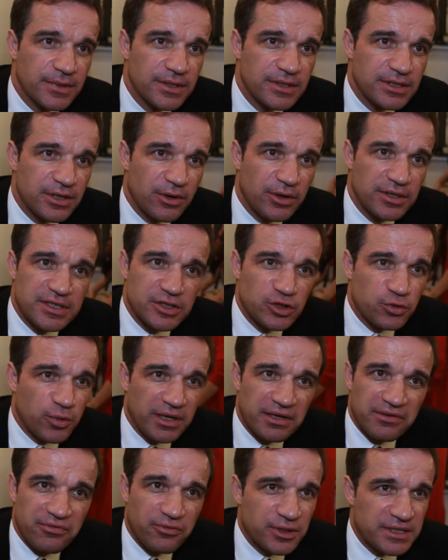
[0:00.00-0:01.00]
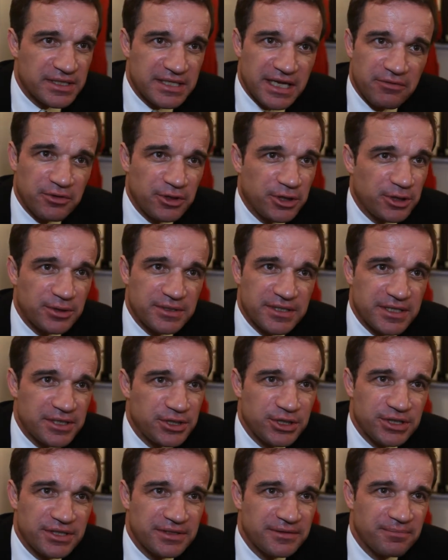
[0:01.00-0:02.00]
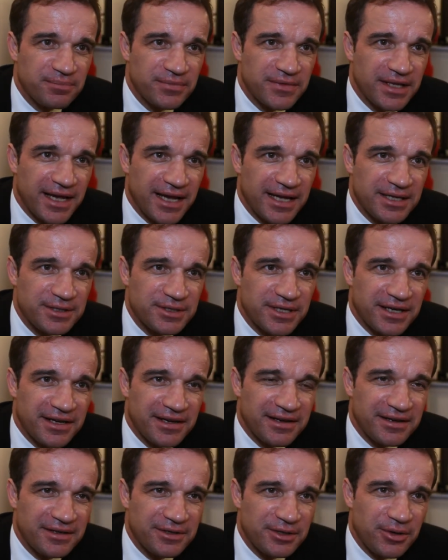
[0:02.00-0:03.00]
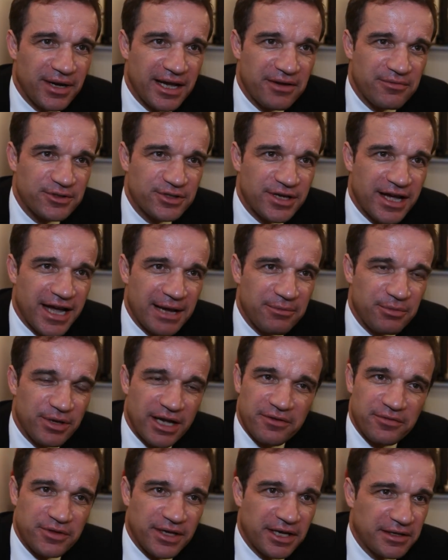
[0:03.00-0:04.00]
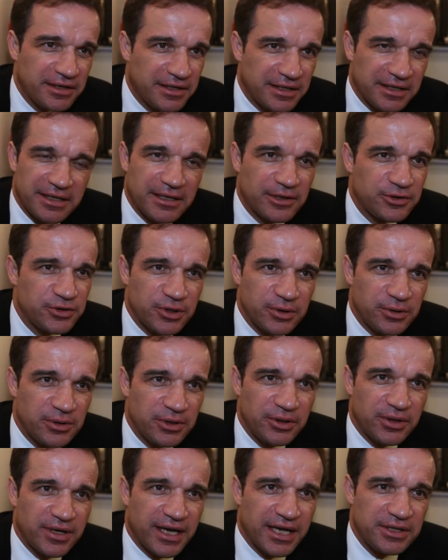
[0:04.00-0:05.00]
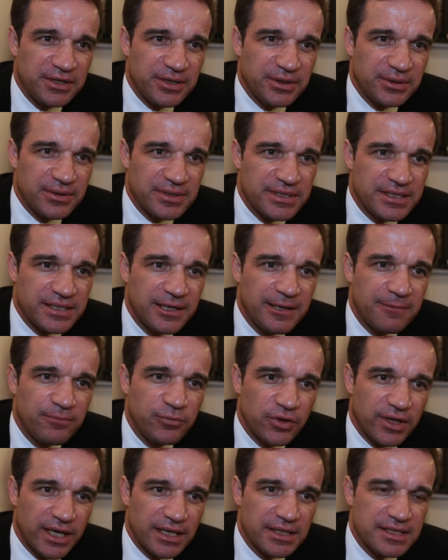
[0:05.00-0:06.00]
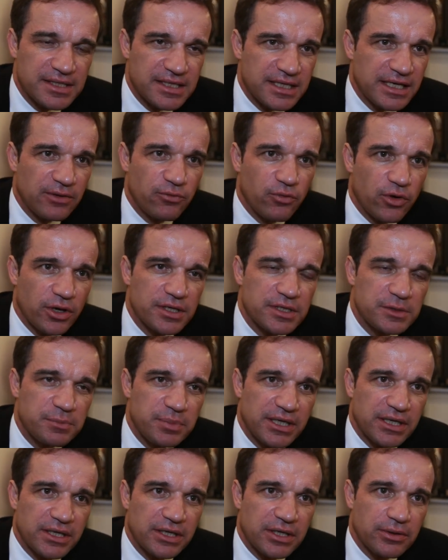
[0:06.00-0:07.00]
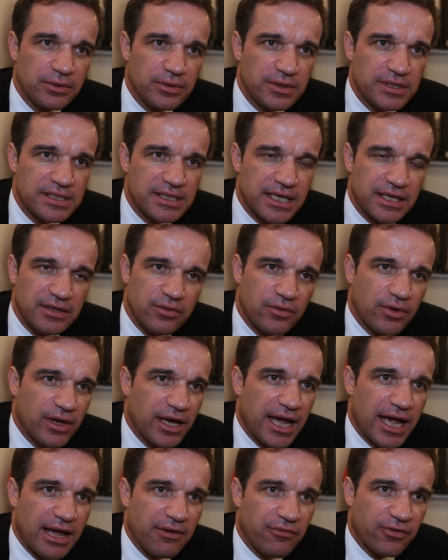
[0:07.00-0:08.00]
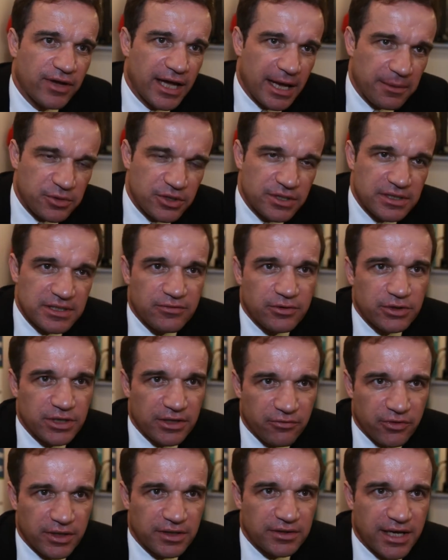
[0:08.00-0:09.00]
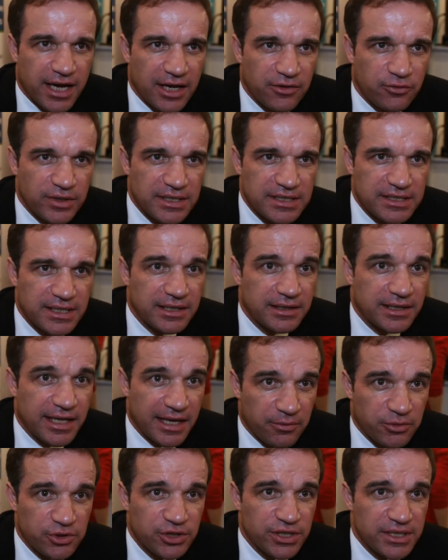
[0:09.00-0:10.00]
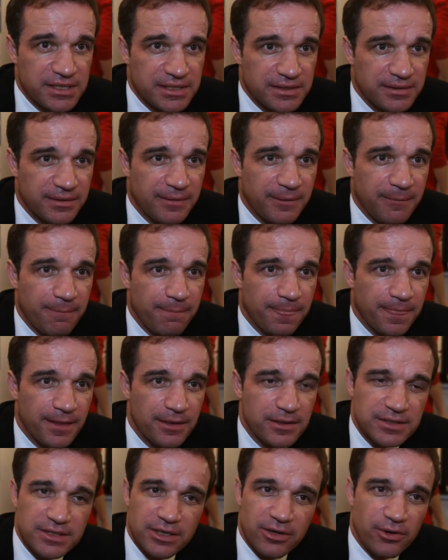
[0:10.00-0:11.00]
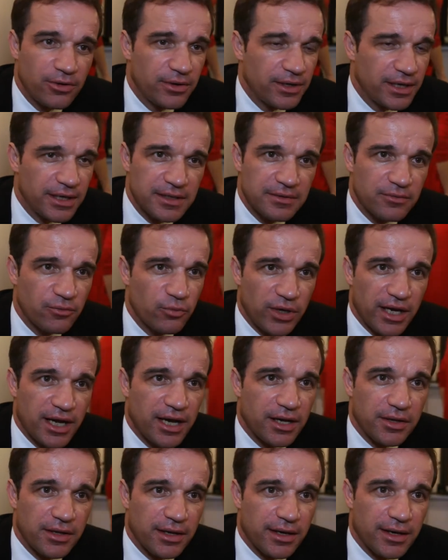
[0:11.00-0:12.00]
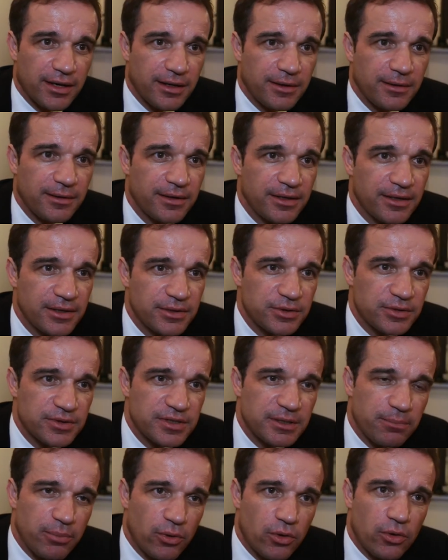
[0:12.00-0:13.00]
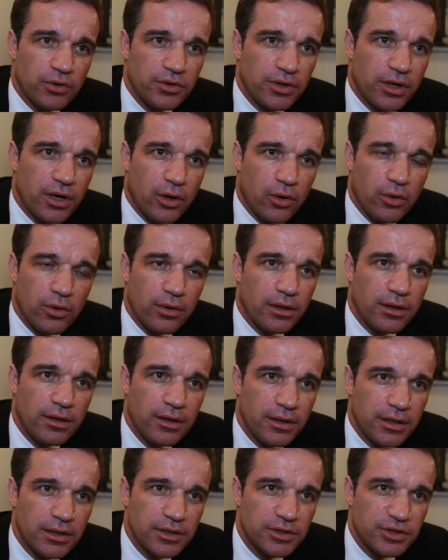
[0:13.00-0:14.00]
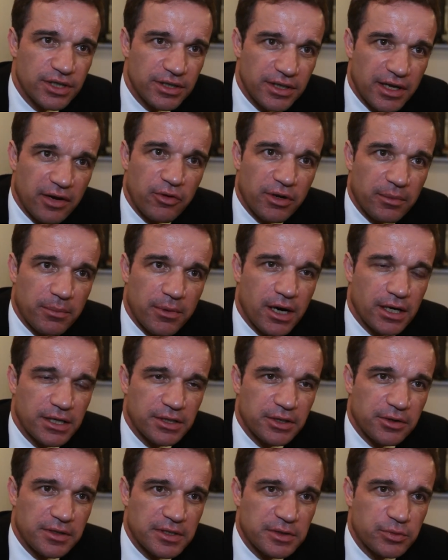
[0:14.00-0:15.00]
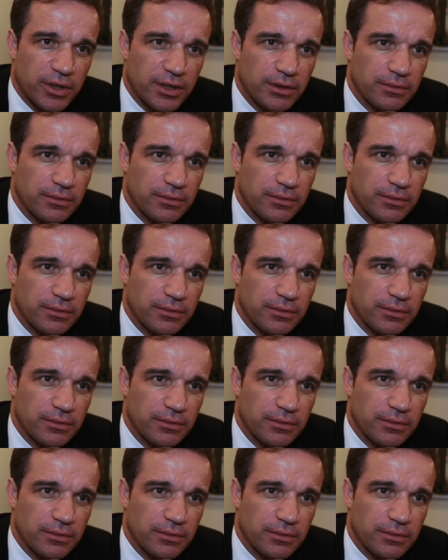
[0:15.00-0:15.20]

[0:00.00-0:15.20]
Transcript: So it's a 24-7 usage, and uh, you have time, you have the analytical tool you can use, you can see where it's being used, and we have captions for different countries and languages. So it, we are there to support the whole generic market on this one.